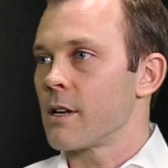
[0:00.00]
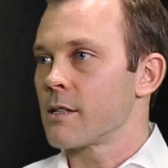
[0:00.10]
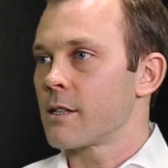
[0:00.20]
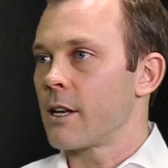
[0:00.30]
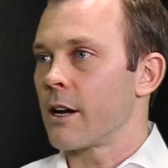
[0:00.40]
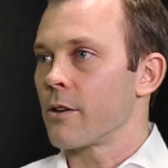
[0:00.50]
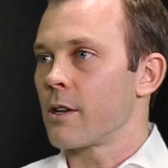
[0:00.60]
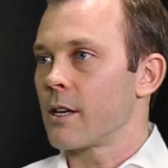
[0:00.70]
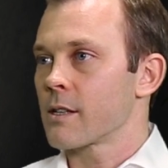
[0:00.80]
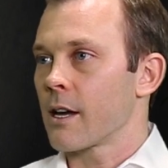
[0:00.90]
funds to narrow
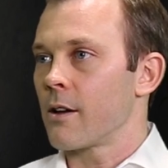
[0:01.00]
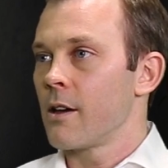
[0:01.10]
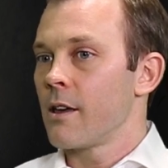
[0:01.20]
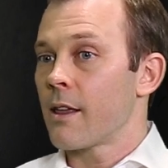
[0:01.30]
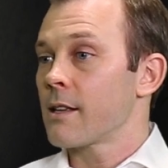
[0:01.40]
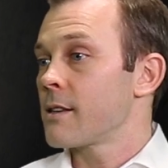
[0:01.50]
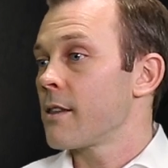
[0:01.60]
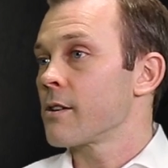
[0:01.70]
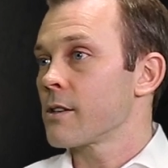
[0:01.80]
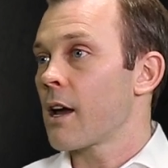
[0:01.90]
the discount. That
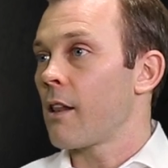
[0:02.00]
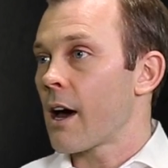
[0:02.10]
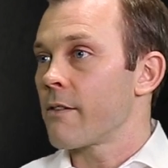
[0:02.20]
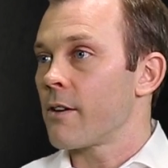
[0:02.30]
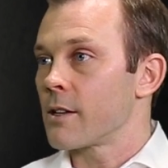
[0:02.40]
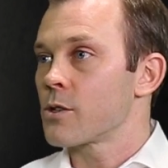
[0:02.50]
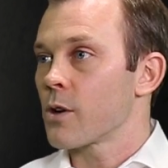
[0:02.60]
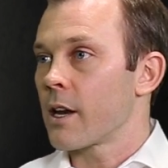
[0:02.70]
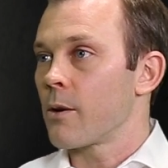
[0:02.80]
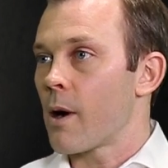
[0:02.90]
said, there's not a lot of funds
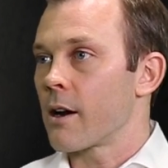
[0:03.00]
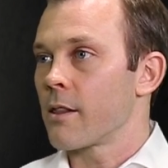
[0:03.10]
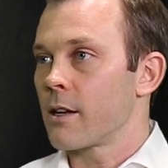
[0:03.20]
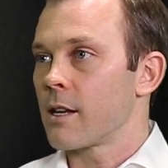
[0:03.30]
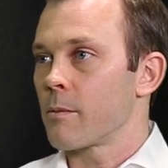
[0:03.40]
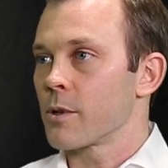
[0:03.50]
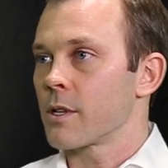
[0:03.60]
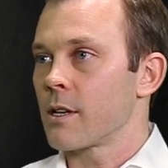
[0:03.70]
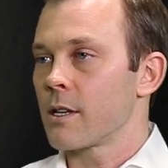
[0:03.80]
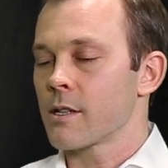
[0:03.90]
trading wider than a
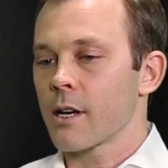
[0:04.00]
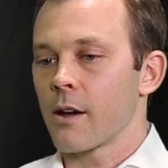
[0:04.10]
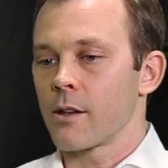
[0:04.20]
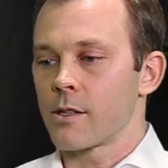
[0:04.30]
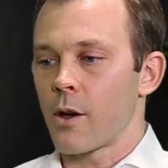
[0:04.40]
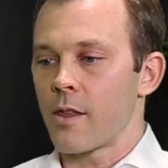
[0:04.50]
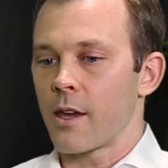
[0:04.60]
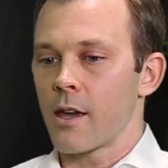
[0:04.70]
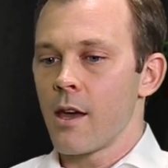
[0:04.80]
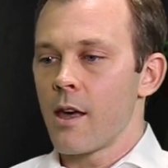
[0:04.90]
10% discount. And so I
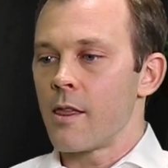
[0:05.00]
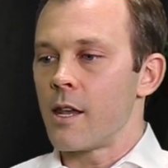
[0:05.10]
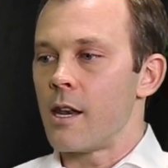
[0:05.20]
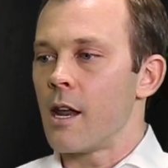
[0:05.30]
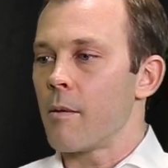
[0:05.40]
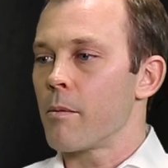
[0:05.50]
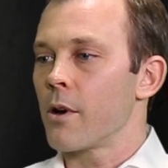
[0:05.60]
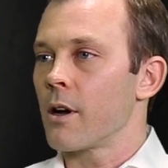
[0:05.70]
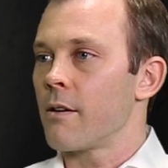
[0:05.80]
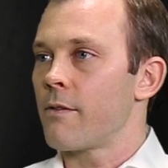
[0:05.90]
think the
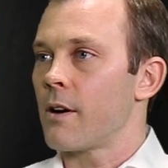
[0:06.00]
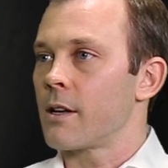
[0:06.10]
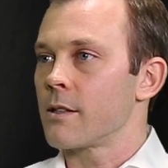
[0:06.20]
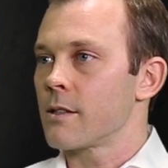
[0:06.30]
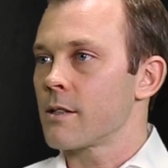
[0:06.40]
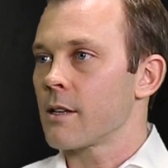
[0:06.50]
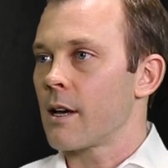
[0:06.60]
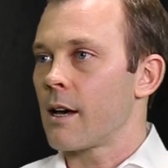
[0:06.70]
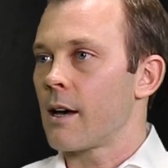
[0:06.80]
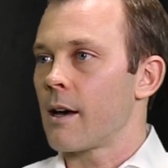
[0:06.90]
number of funds
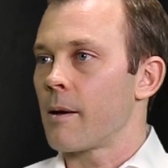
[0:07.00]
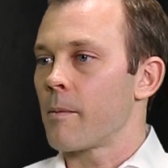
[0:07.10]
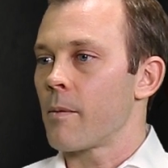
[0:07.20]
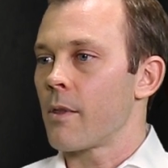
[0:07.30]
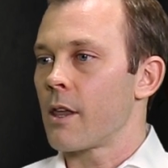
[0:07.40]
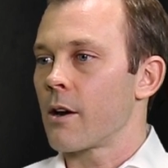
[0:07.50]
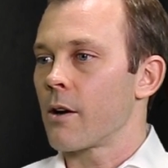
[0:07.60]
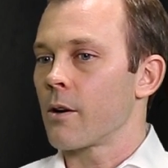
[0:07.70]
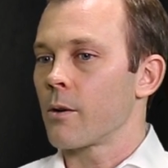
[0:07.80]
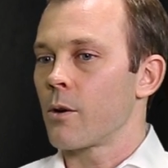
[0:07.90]
that
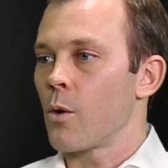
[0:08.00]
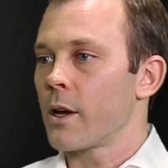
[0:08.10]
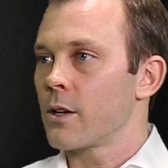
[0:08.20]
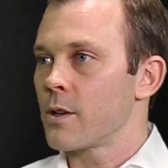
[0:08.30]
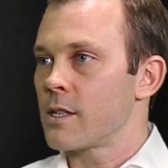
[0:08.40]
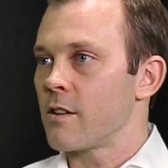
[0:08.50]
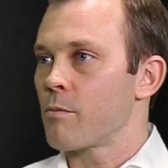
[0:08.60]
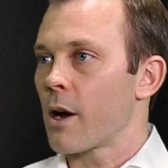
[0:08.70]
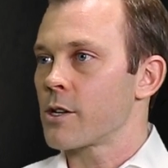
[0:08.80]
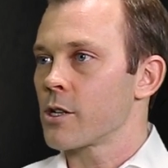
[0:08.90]
are going to
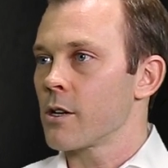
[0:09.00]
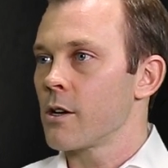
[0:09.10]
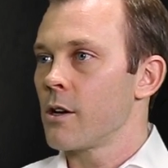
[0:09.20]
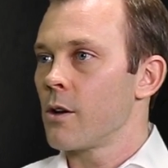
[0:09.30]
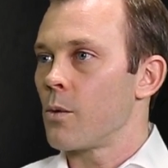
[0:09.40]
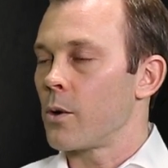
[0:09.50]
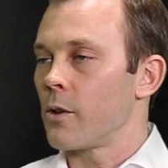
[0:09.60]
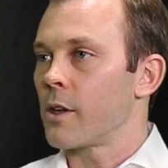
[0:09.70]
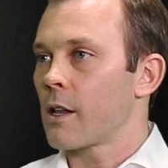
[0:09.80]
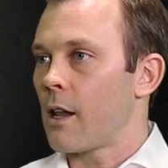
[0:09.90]
receive pressure
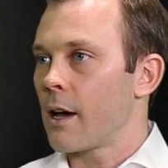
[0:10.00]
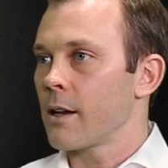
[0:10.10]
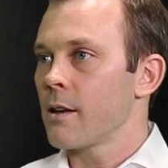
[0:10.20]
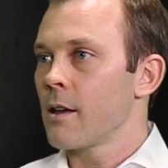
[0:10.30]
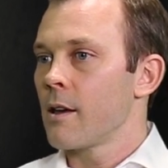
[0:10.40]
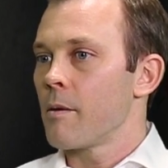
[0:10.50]
will decline.